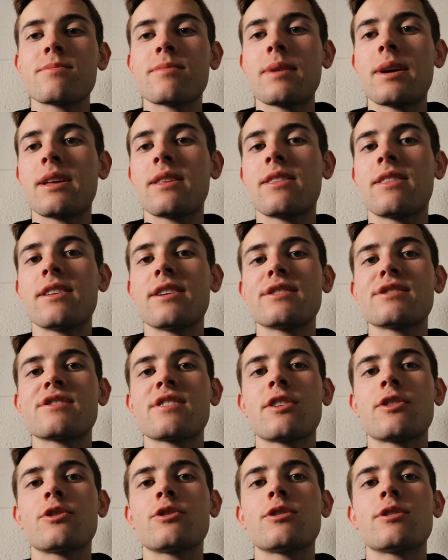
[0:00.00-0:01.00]
and things
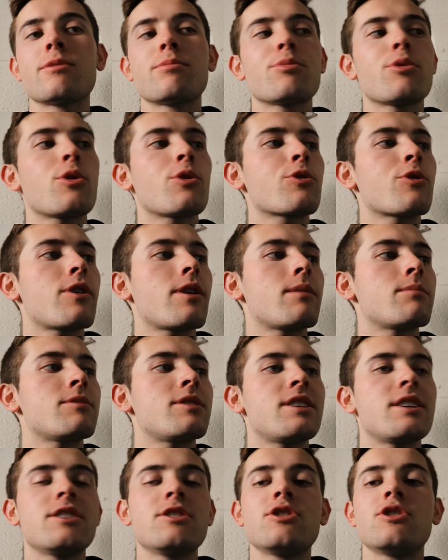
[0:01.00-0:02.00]
that are programmed
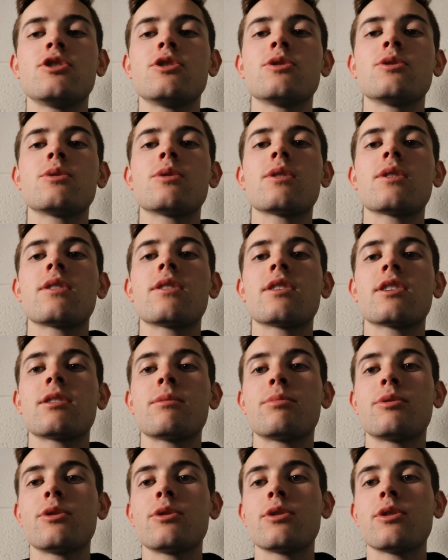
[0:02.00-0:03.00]
into the
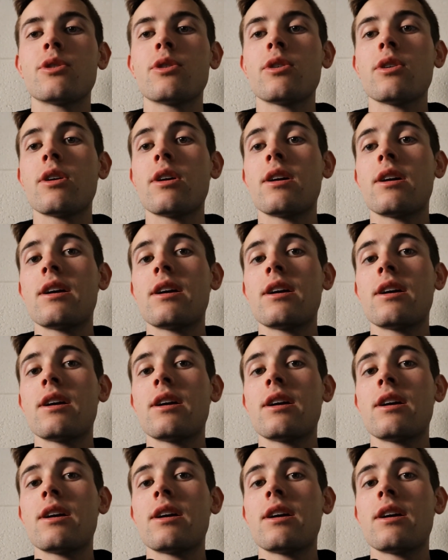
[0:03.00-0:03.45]
computer